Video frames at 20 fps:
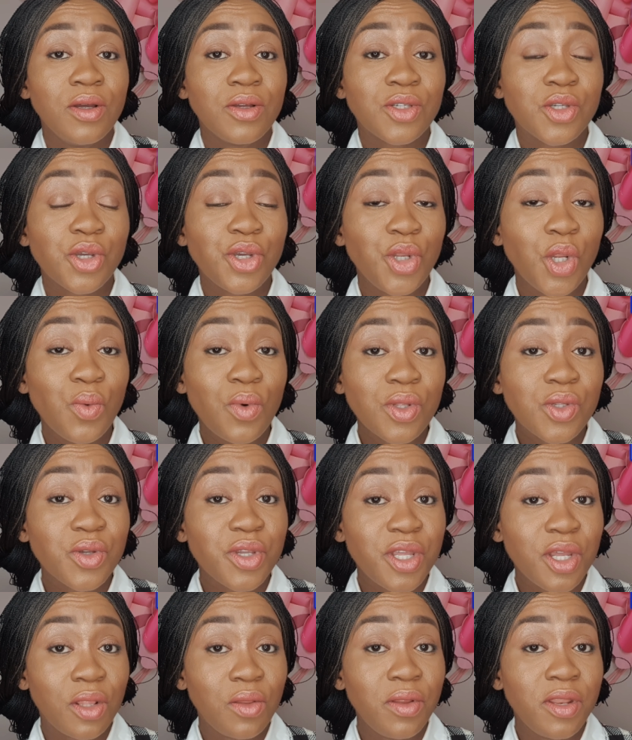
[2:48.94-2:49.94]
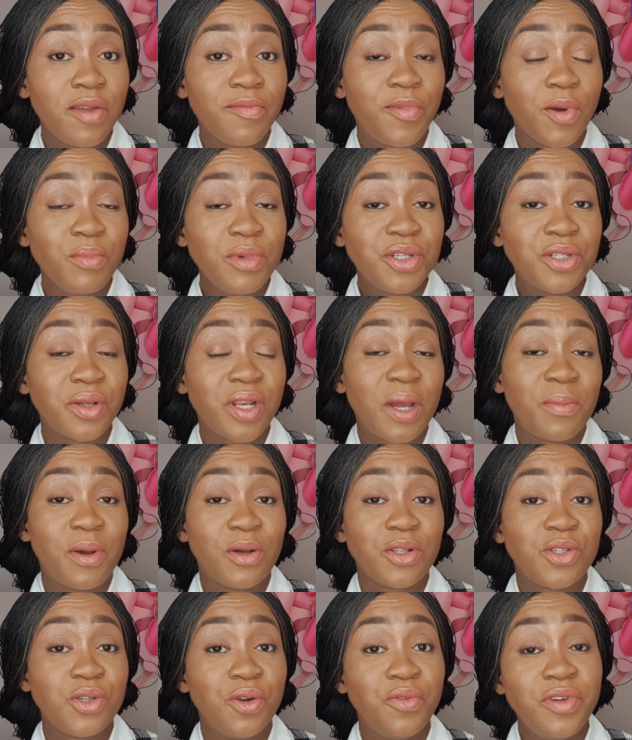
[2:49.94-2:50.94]
So you don't want to include information
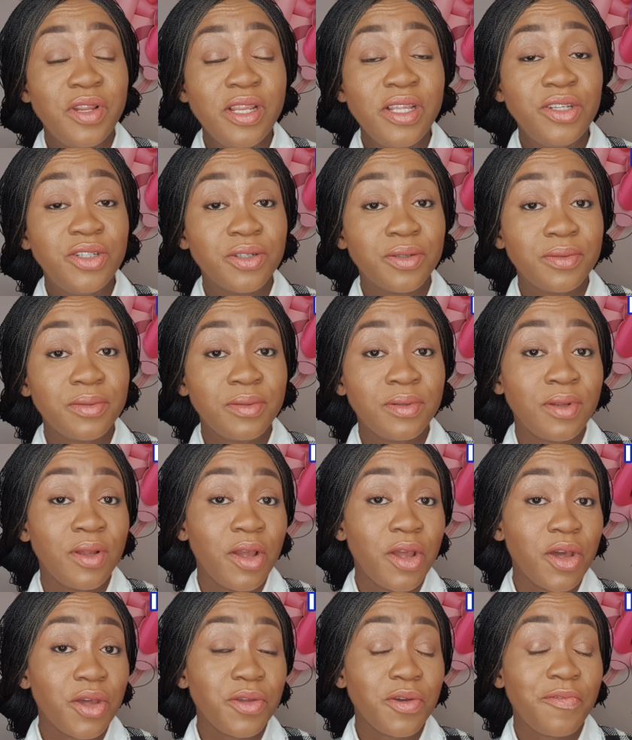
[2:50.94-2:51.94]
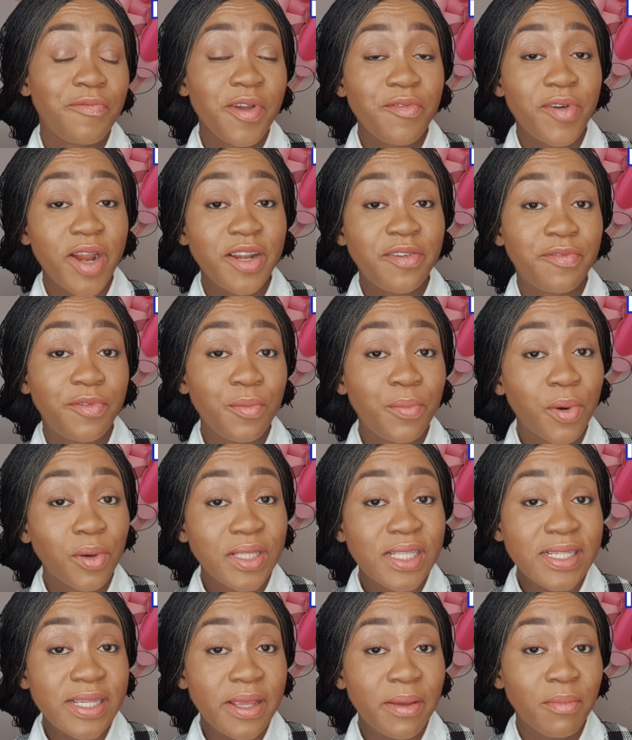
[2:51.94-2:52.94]
about your religion, your favorite
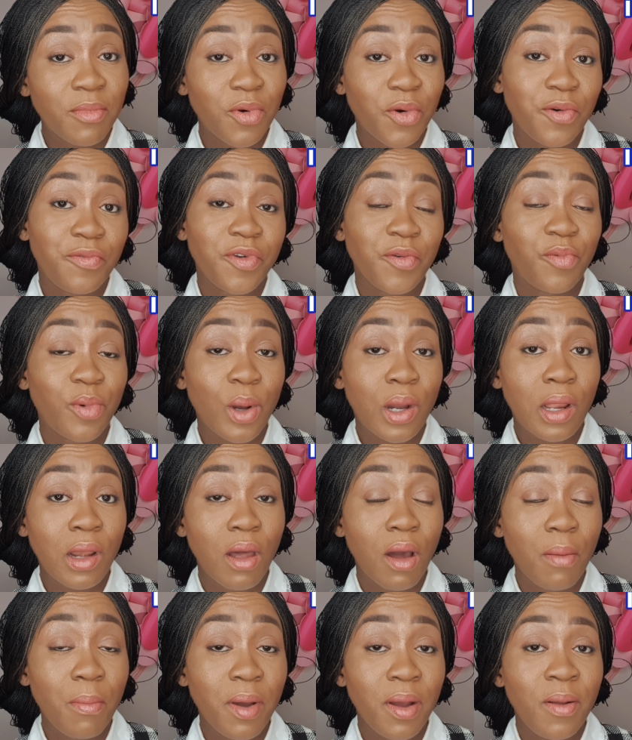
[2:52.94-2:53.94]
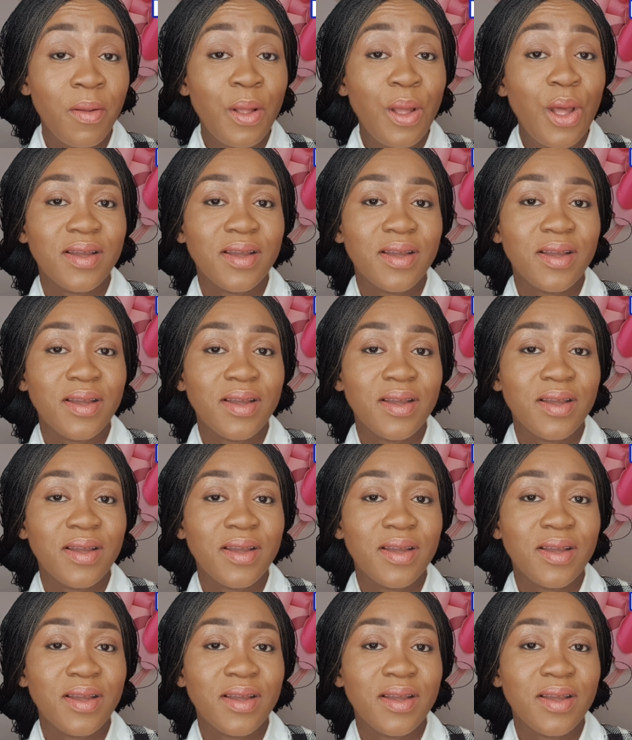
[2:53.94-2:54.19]
football team or football club,